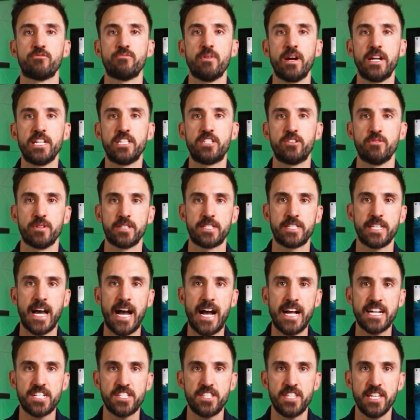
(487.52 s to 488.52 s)
you're ready to
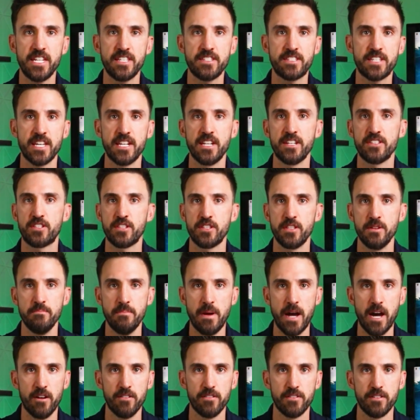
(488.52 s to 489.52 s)
attach the antenna to the
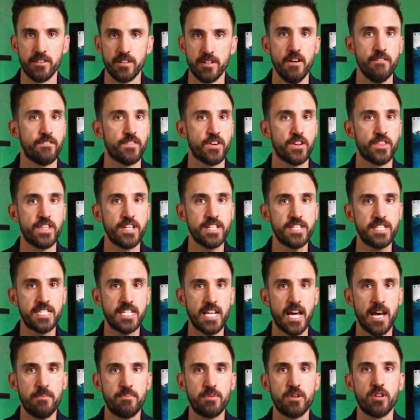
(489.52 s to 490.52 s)
mount. For this
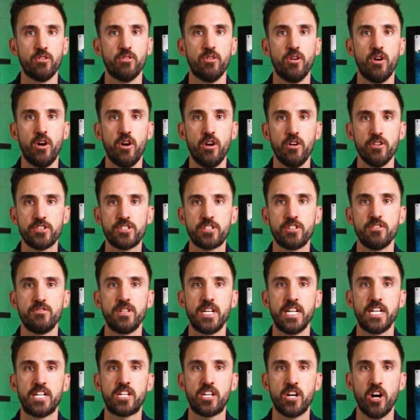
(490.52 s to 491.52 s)
step, you'll also
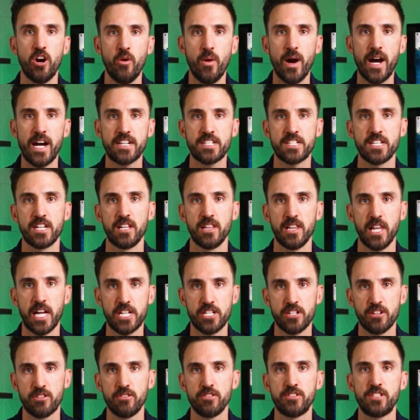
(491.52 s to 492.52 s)
need coax and
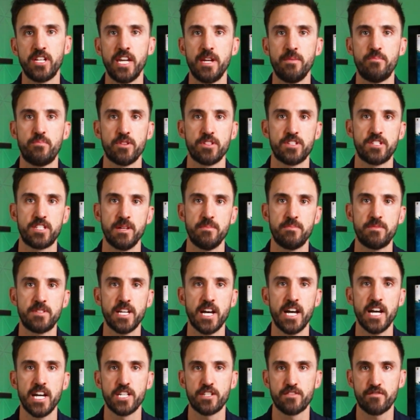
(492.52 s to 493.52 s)
electrical tape with zip
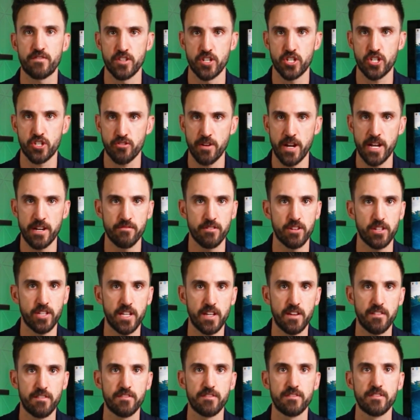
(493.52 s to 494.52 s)
ties for strain
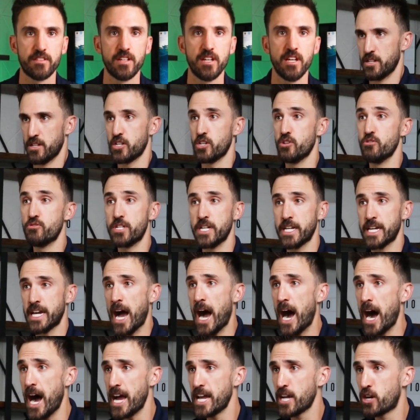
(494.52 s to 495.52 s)
relief. Using
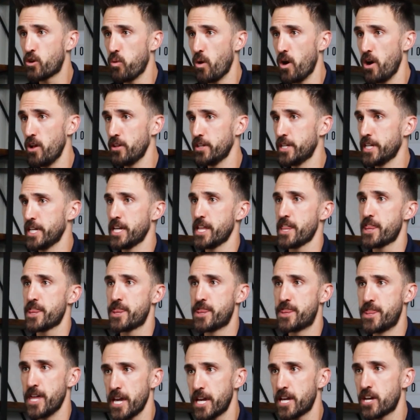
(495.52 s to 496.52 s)
high quality,
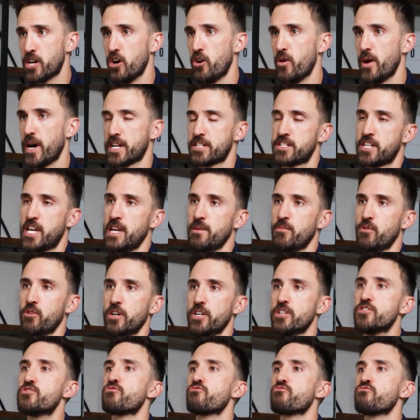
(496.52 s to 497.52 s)
thick coax cable
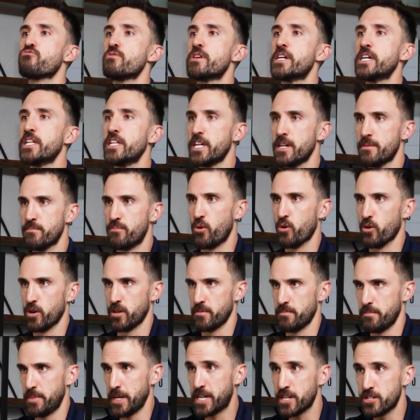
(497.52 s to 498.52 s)
is really
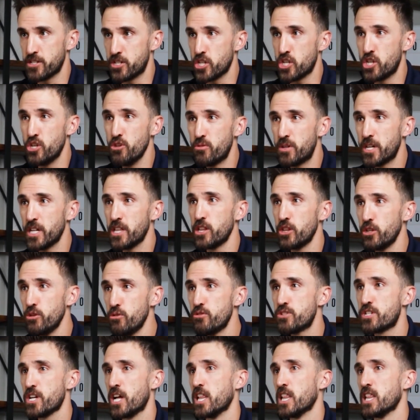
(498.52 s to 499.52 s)
important because you can
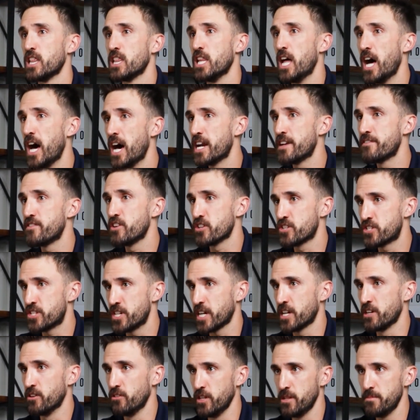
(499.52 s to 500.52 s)
lose a lot of your
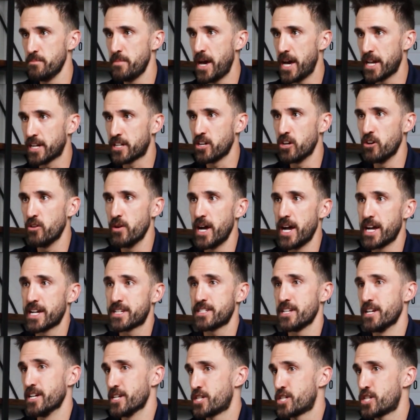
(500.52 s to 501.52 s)
signal in bad
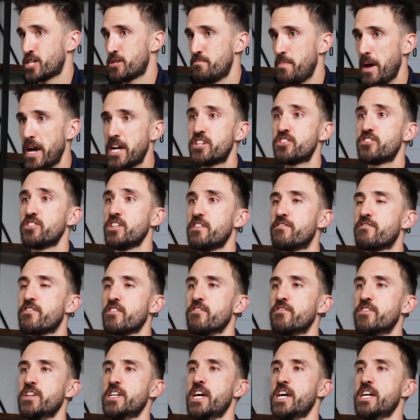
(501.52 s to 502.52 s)
coax, especially
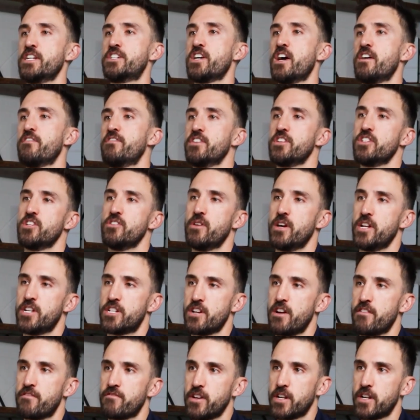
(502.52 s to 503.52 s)
for VHF and UHF